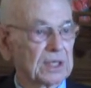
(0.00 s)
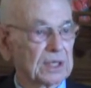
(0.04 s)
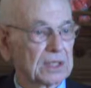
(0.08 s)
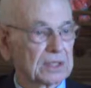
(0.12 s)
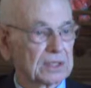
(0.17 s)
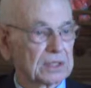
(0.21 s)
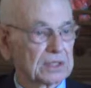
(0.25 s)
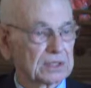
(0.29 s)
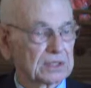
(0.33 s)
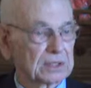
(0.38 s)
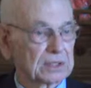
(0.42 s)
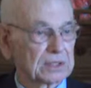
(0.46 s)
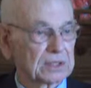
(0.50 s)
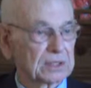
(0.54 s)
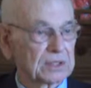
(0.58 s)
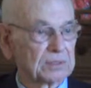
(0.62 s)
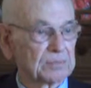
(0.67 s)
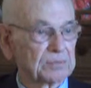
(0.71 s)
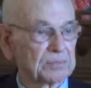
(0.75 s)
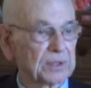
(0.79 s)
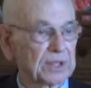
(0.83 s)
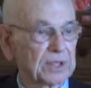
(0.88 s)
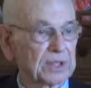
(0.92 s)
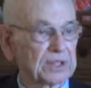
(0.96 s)
and it's a
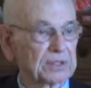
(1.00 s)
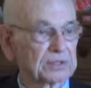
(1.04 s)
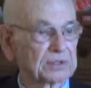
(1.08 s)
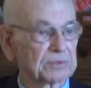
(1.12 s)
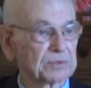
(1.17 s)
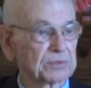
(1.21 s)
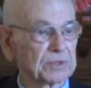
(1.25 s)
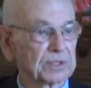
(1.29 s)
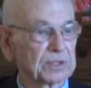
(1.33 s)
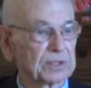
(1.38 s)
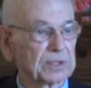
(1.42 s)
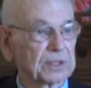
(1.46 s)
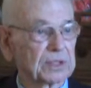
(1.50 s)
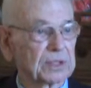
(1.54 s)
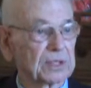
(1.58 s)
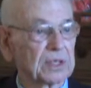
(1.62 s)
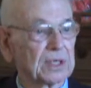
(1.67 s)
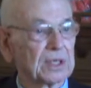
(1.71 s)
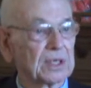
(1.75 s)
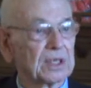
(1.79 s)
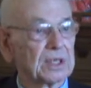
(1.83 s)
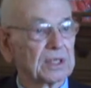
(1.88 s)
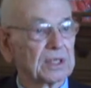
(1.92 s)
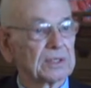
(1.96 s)
good place where
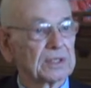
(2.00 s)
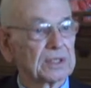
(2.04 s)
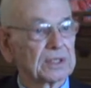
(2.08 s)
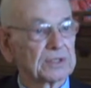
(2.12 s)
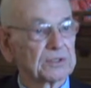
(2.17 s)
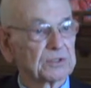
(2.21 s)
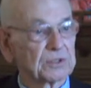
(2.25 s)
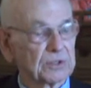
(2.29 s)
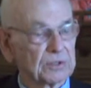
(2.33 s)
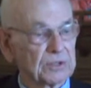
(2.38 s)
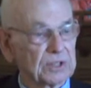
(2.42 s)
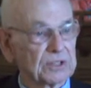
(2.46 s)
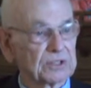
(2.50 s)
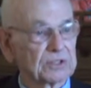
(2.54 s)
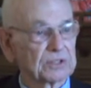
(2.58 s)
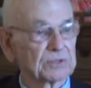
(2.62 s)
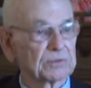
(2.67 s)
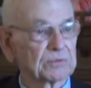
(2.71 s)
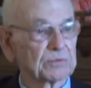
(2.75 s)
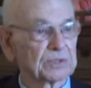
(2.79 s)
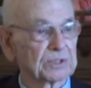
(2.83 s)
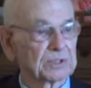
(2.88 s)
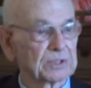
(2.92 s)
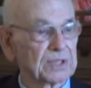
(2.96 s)
the
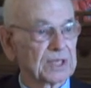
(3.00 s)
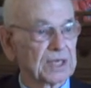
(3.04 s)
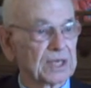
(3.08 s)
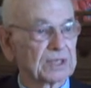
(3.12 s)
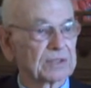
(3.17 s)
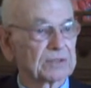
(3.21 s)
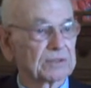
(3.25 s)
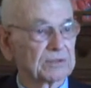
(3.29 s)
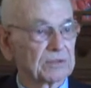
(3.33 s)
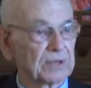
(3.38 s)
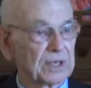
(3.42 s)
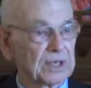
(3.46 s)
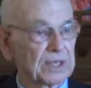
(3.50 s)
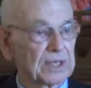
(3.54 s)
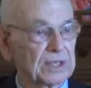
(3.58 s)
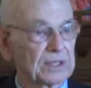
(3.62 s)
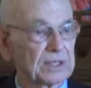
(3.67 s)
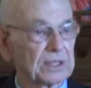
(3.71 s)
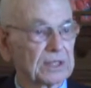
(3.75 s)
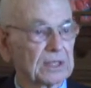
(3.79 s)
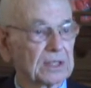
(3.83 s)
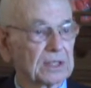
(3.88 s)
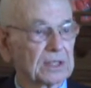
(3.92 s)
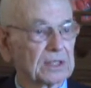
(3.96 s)
tuition was not great,